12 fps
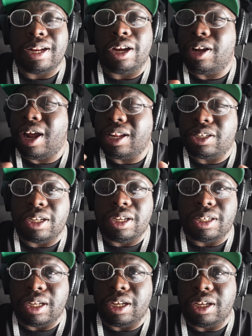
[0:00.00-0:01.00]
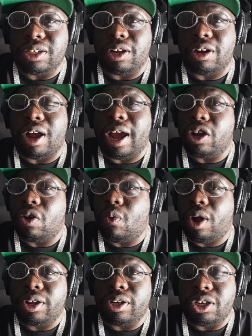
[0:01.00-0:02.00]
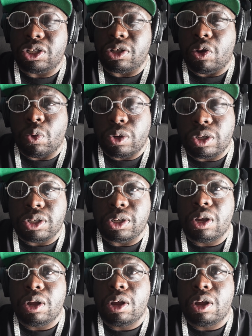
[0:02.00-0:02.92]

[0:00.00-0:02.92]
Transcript: They're not CZs, they're high quality stones